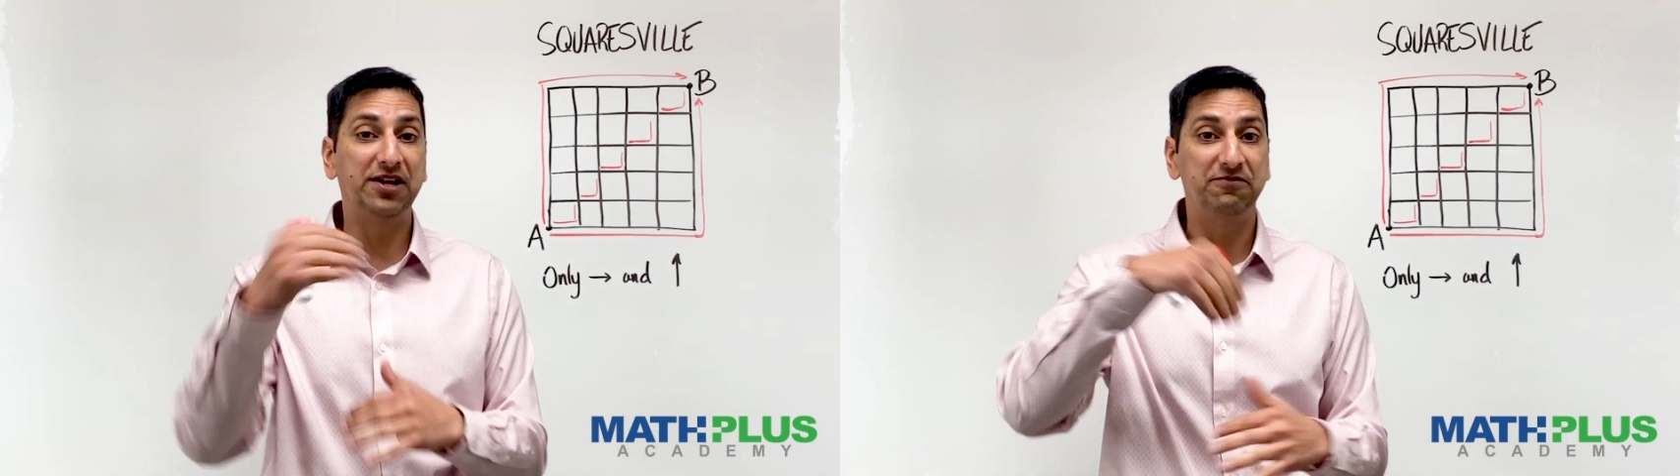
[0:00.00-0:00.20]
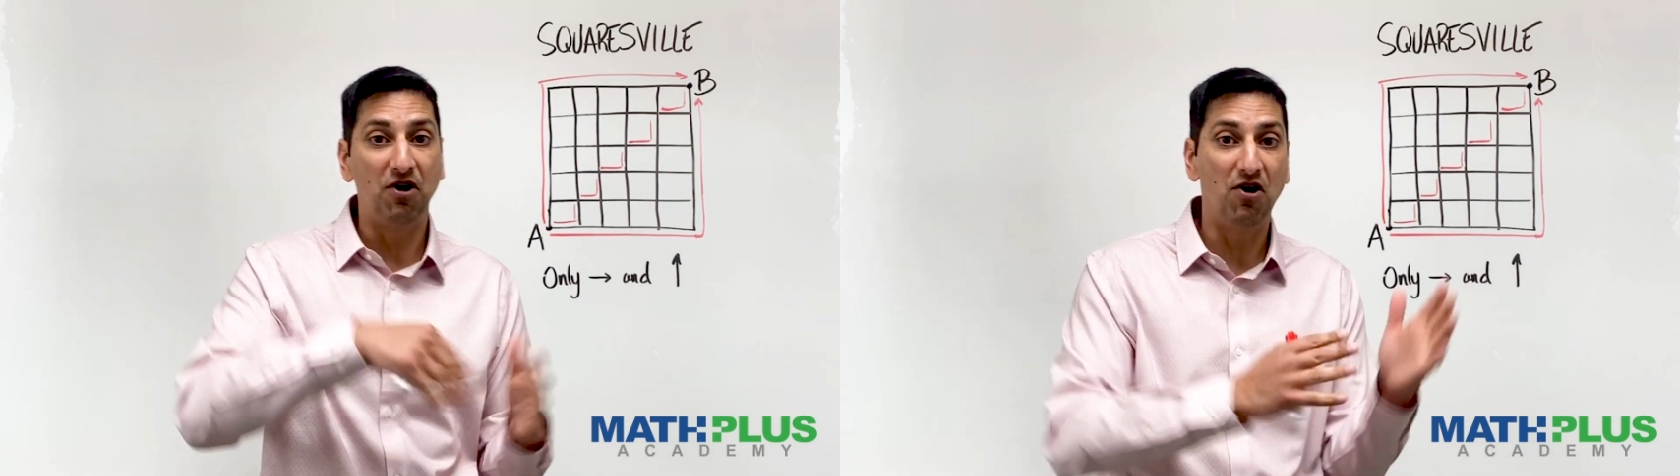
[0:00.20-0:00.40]

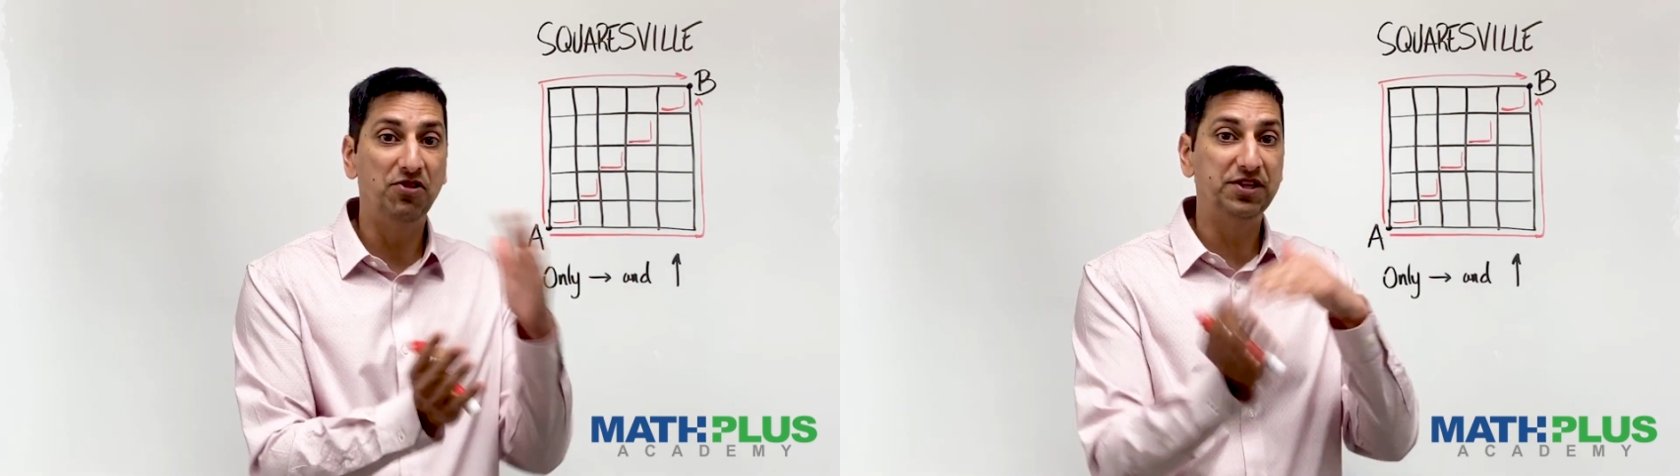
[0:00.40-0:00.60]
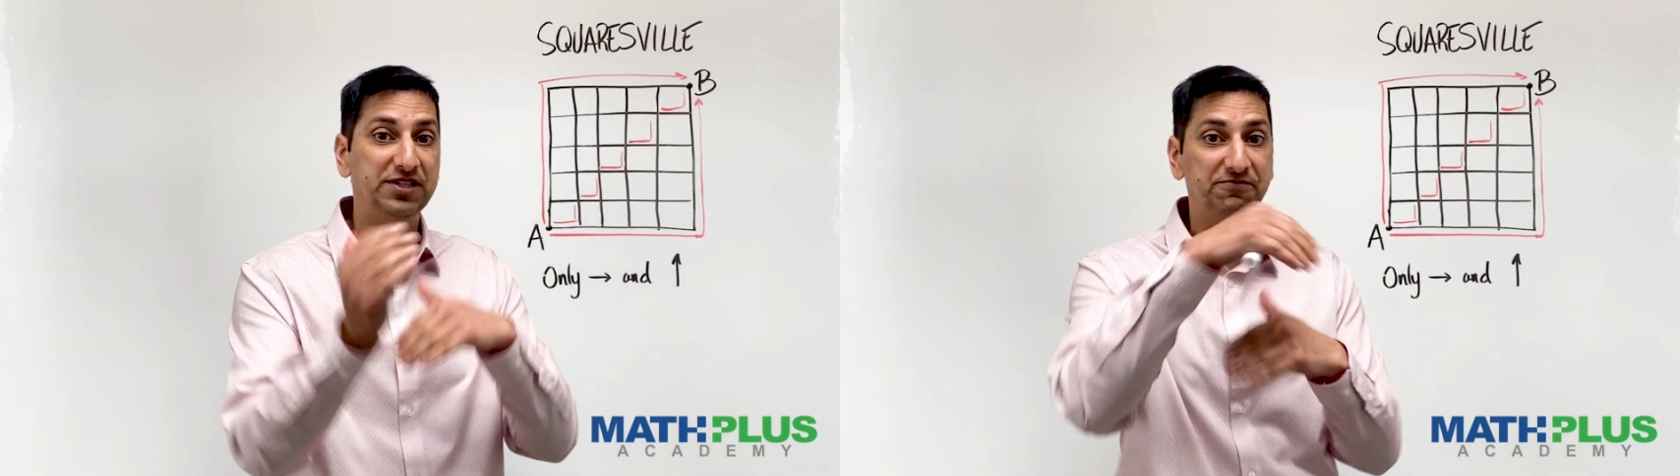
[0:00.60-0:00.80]
of all
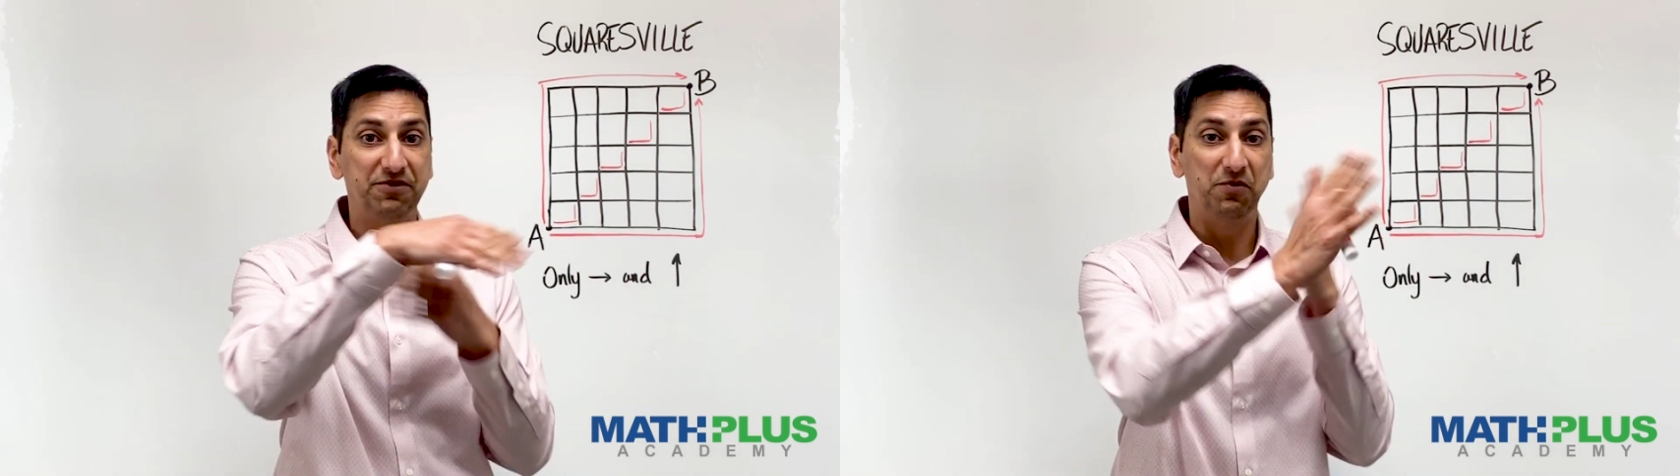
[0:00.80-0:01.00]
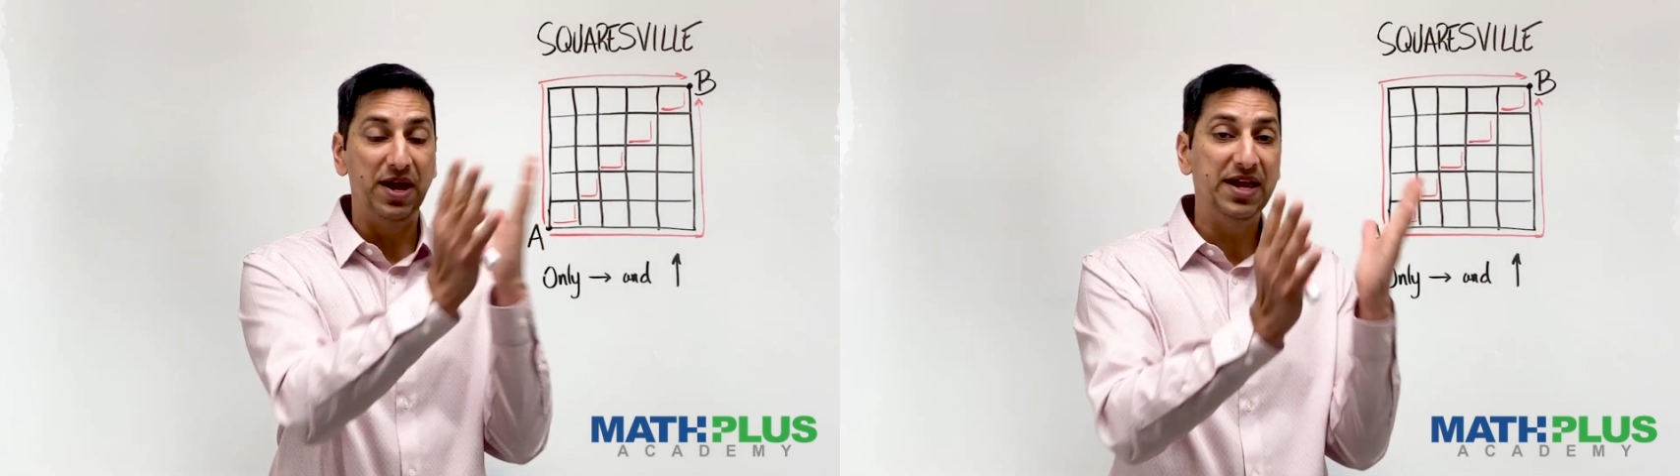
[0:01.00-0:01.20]
the
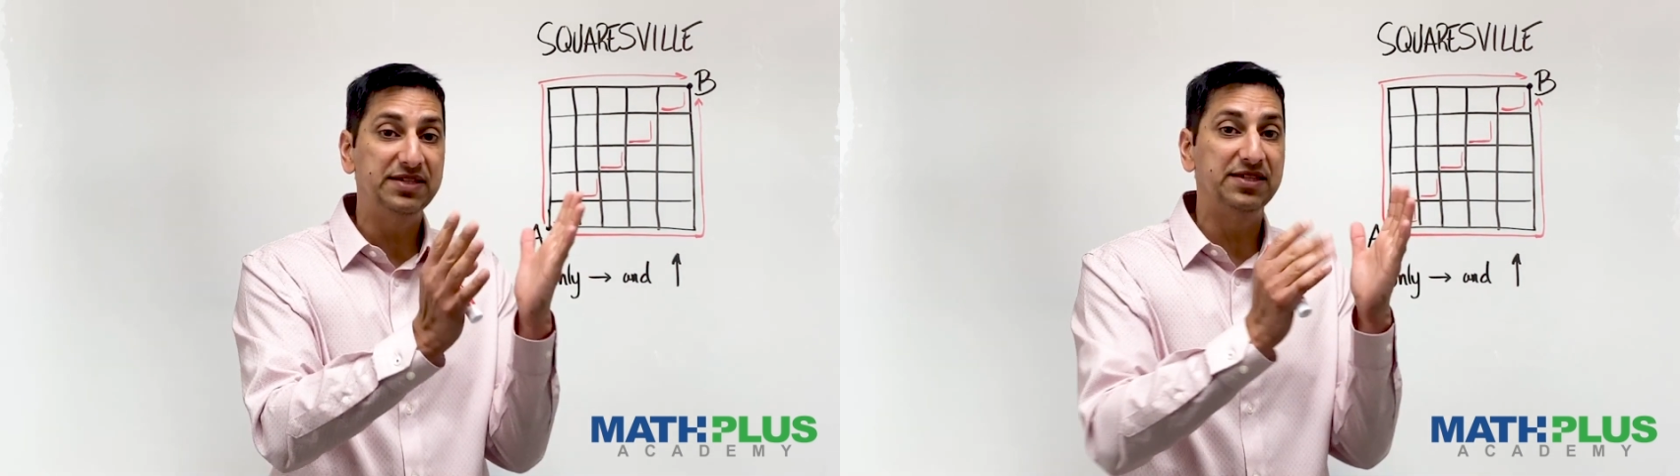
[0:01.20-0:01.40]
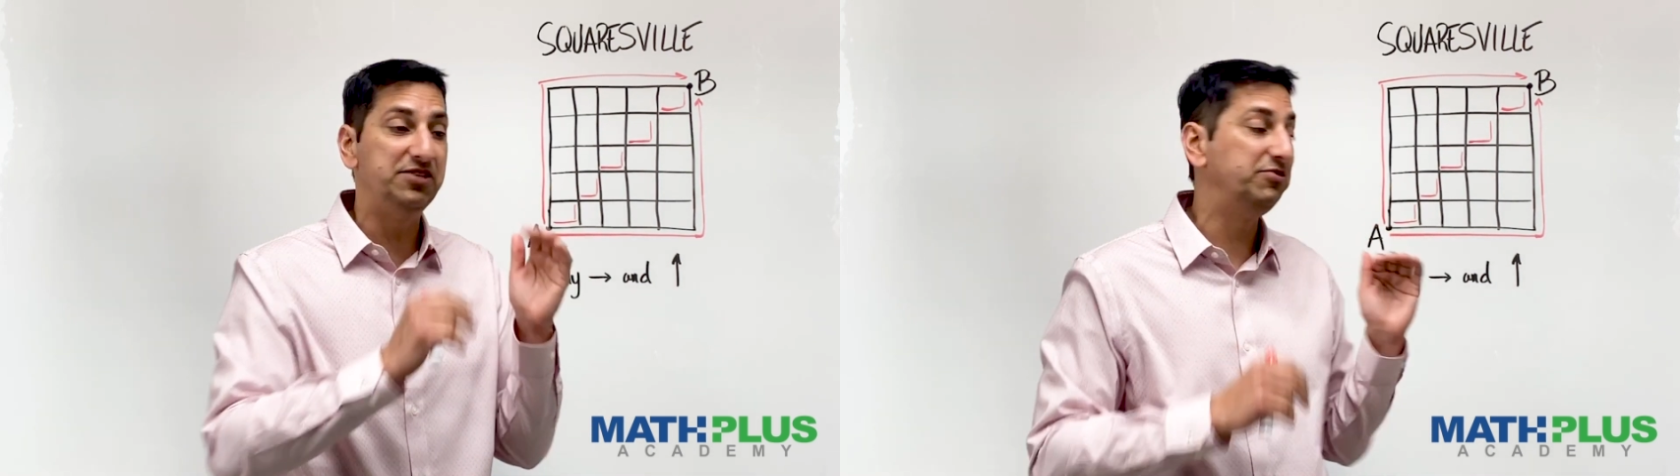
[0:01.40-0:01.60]
different ways that